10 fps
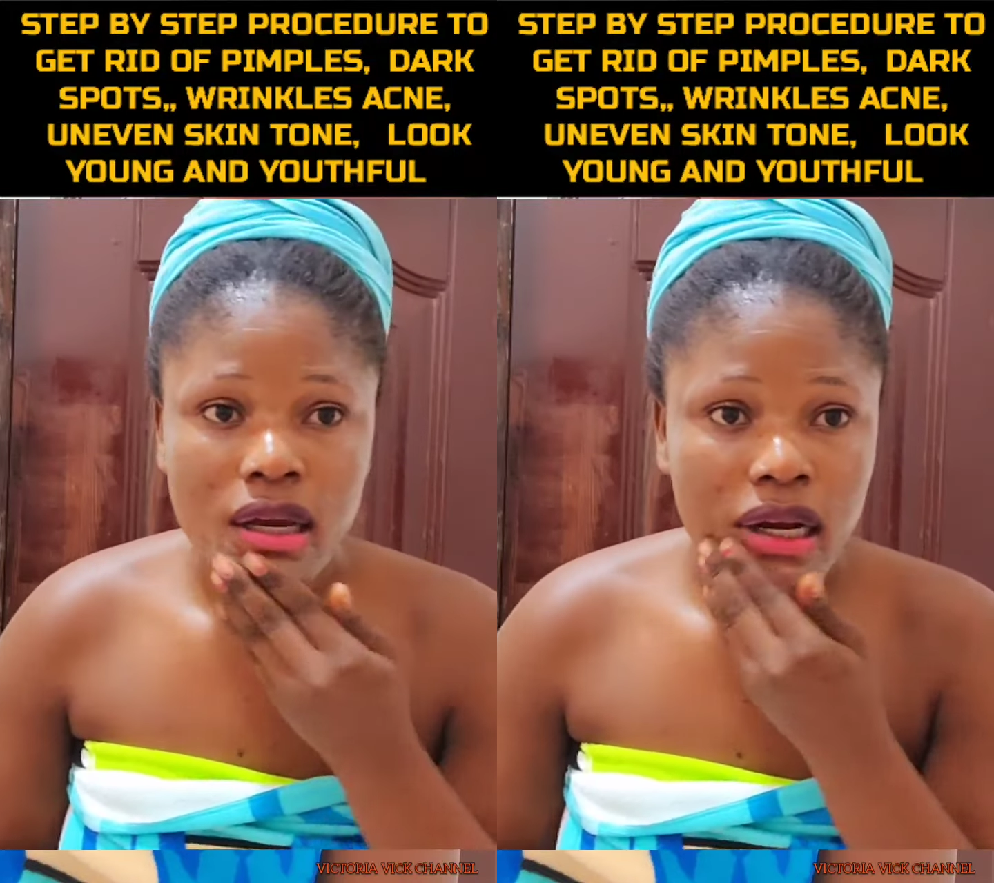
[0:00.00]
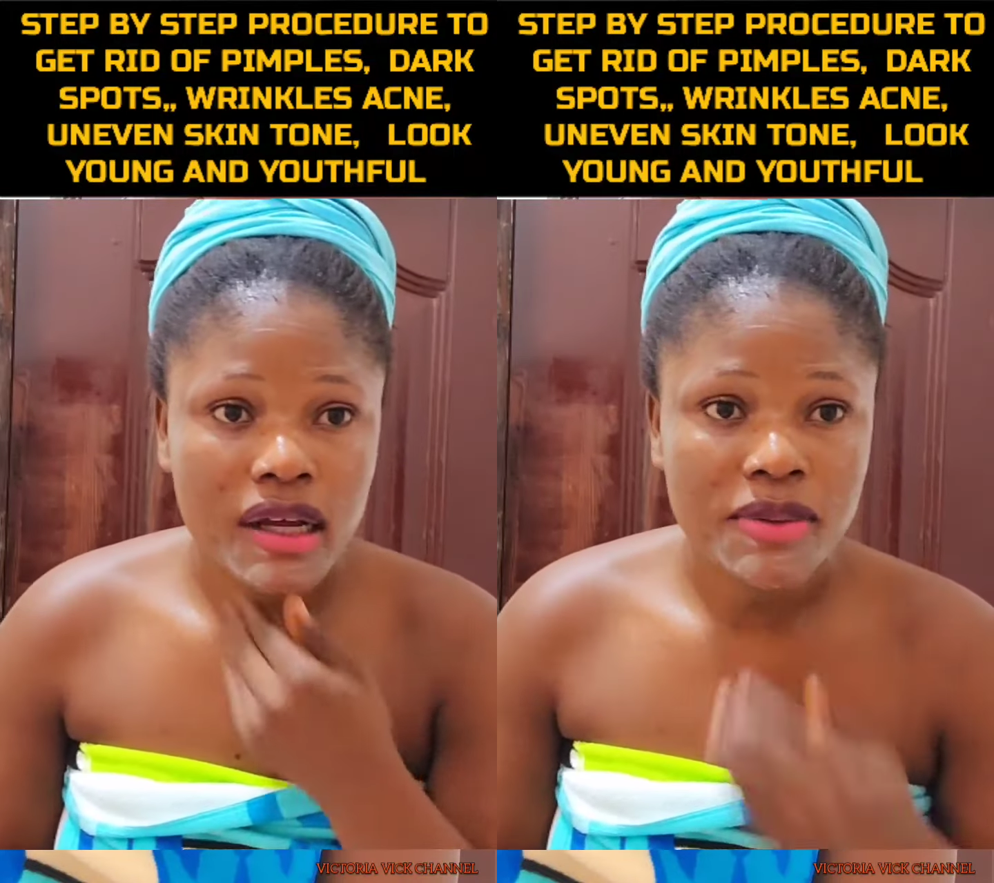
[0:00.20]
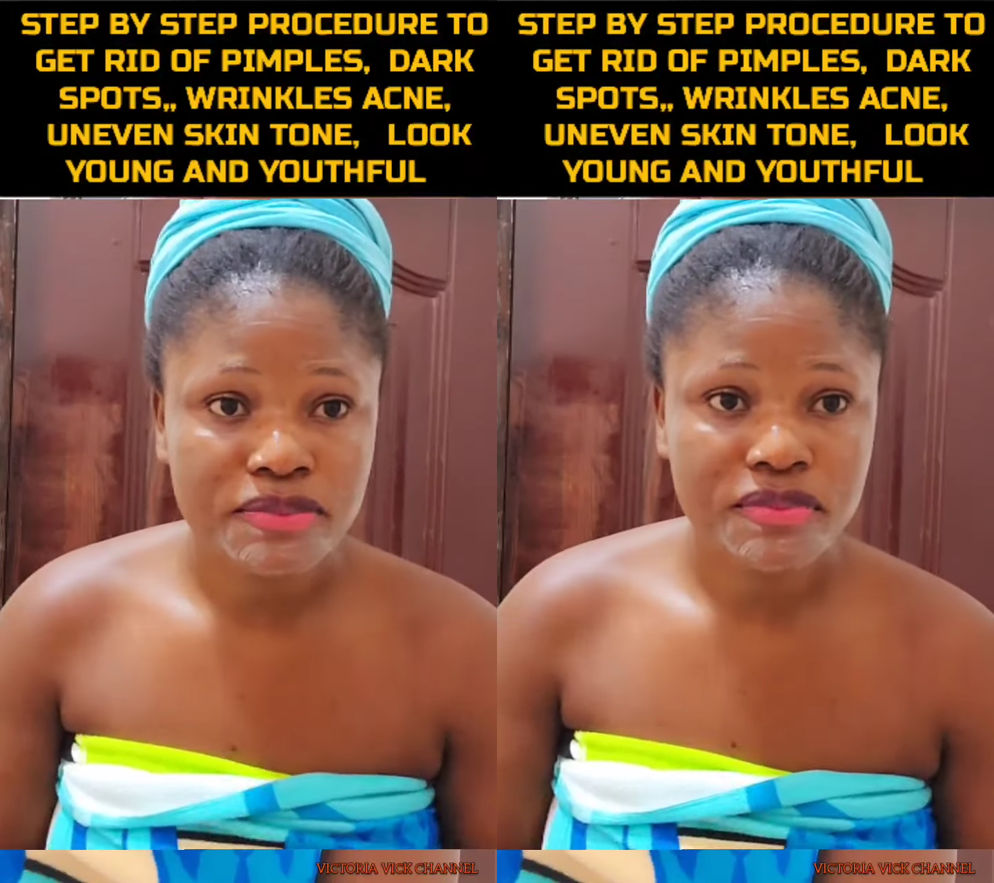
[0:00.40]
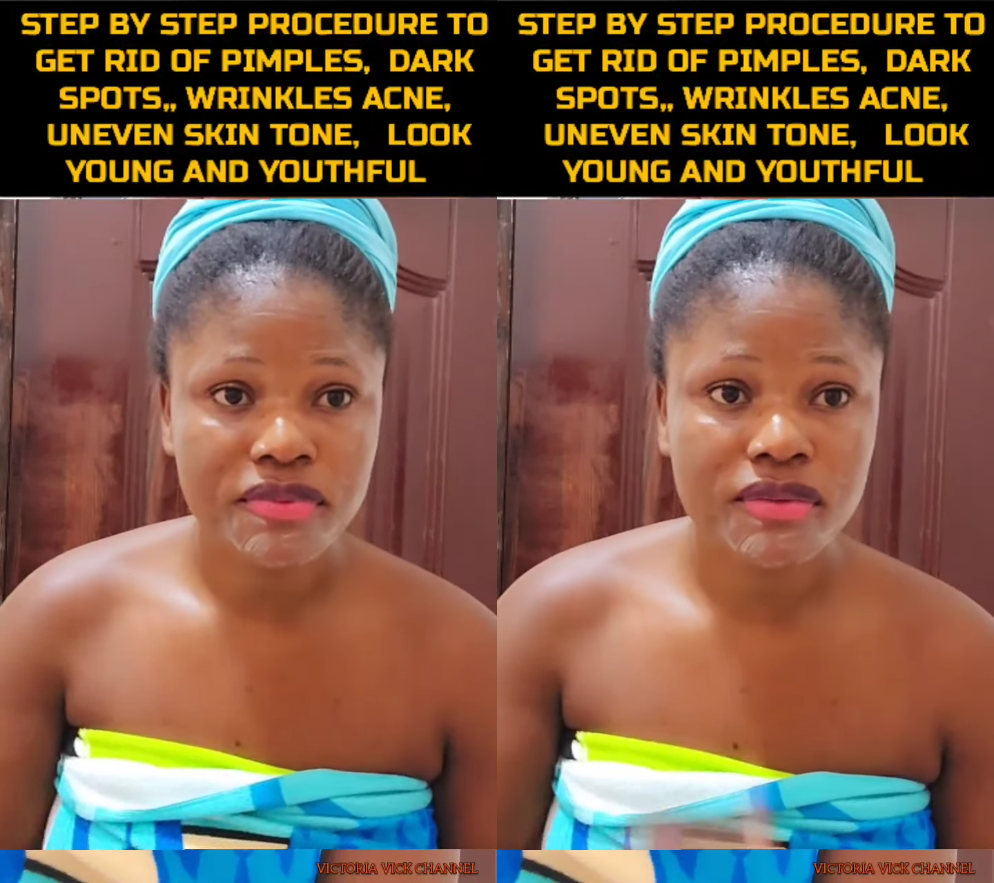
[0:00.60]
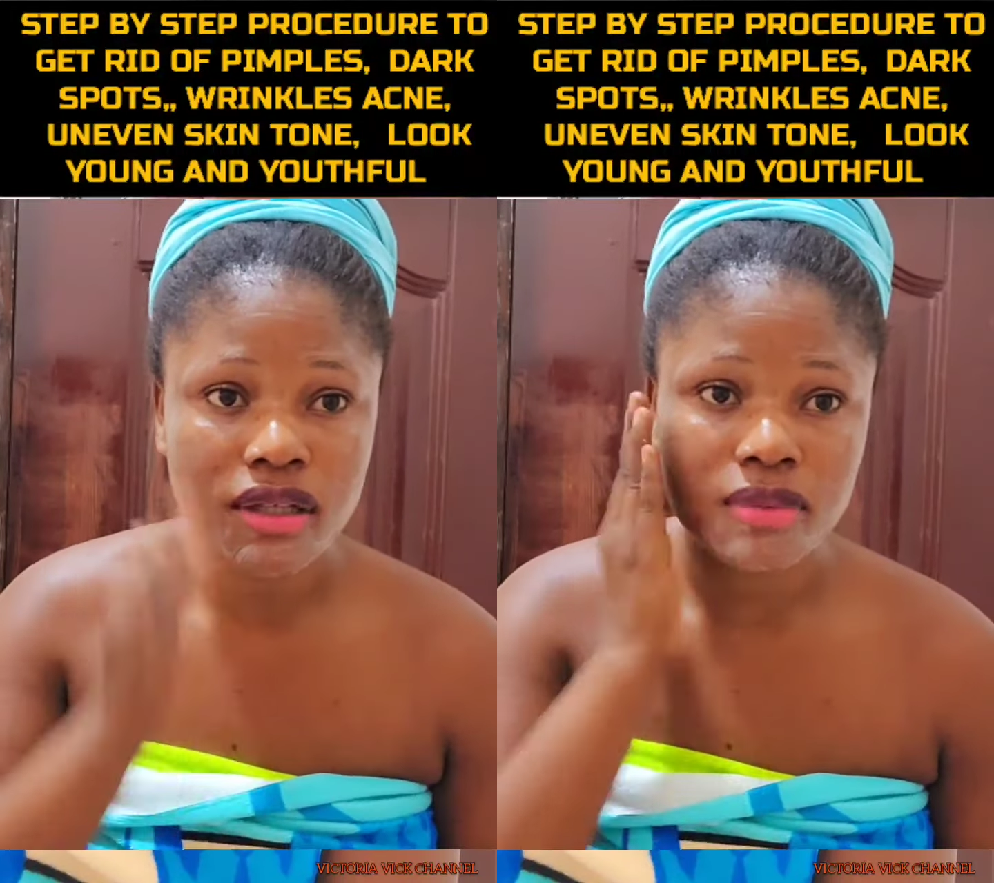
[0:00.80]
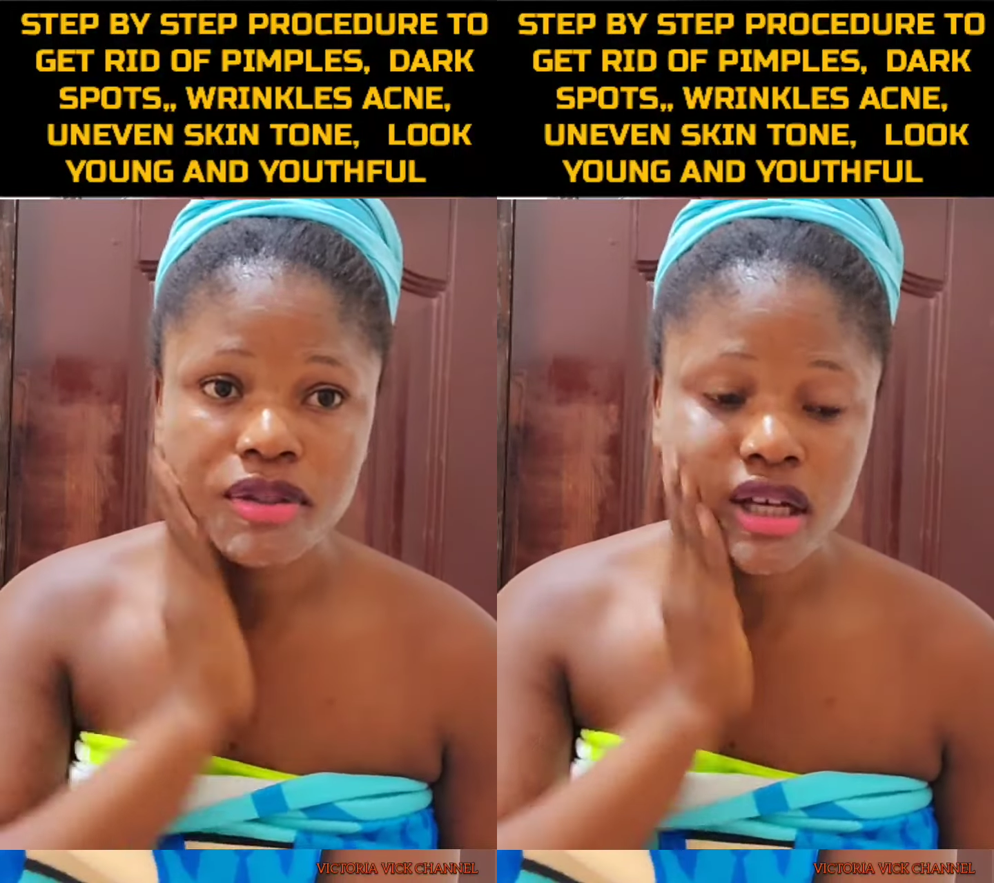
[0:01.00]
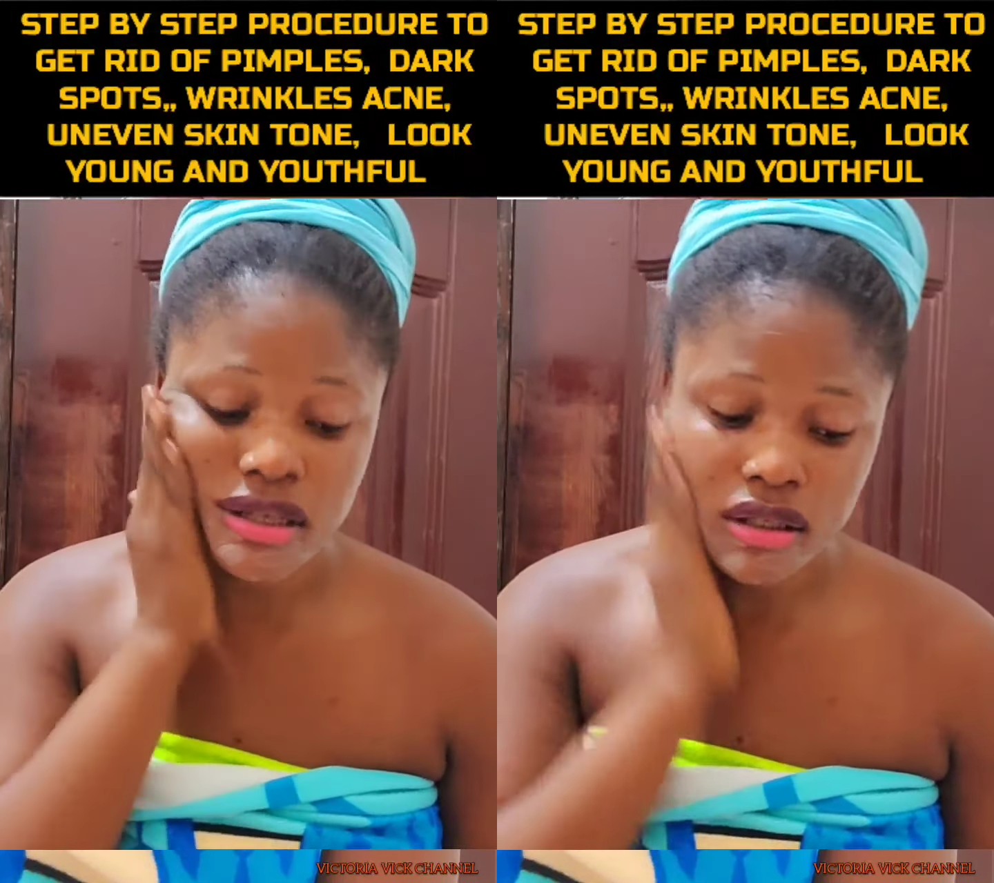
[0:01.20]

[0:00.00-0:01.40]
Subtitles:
Now I'm trying